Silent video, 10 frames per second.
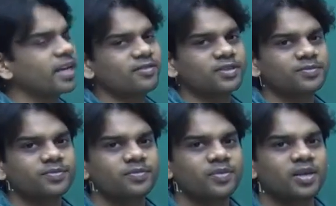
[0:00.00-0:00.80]
Kelvin.
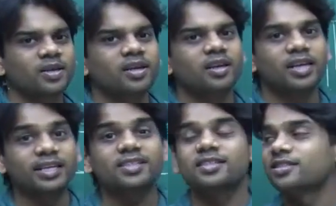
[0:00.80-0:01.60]

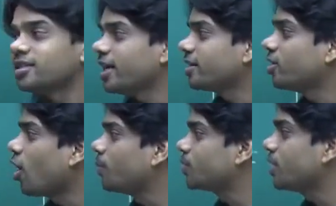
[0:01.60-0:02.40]
Let's see at the
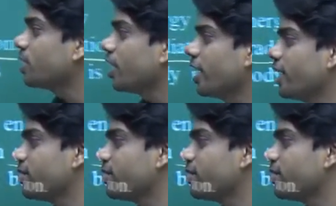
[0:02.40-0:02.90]
option A